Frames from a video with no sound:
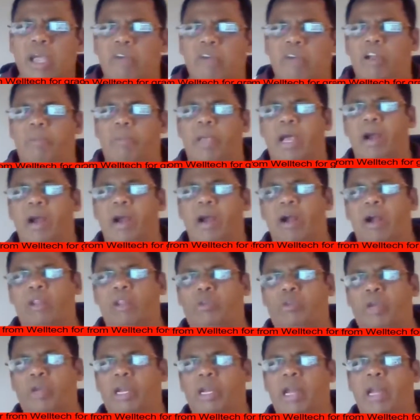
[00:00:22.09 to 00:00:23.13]
will be
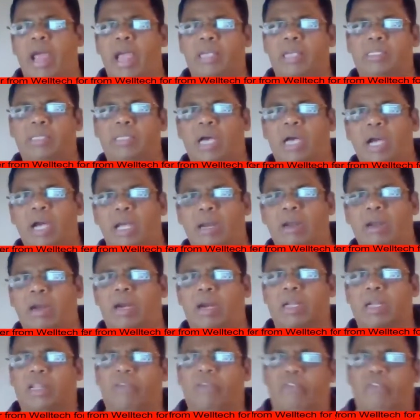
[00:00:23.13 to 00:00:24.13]
around 3 lakhs INR.